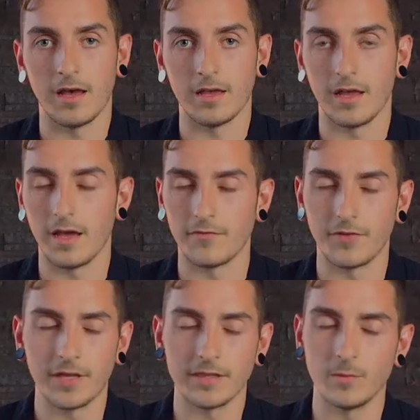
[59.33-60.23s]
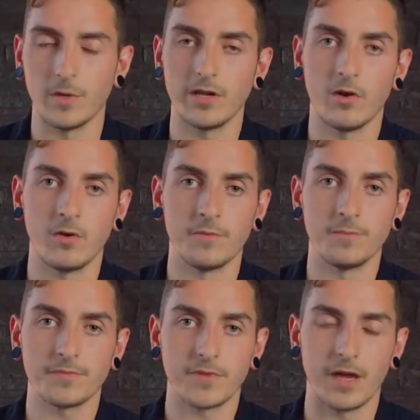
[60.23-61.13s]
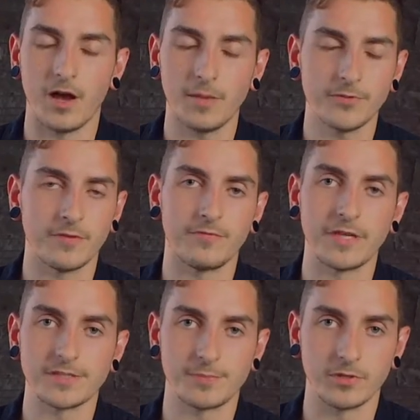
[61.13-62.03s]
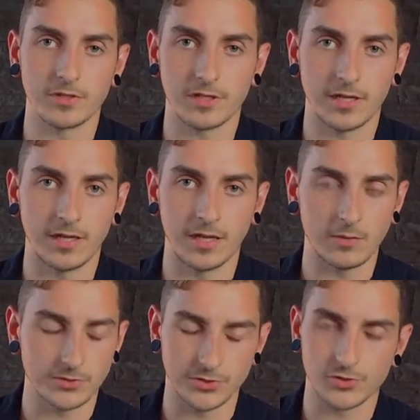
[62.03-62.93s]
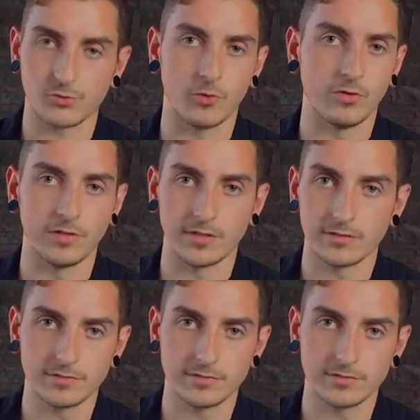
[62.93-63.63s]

I finally went home. I hopped on Facebook and I was just scrolling,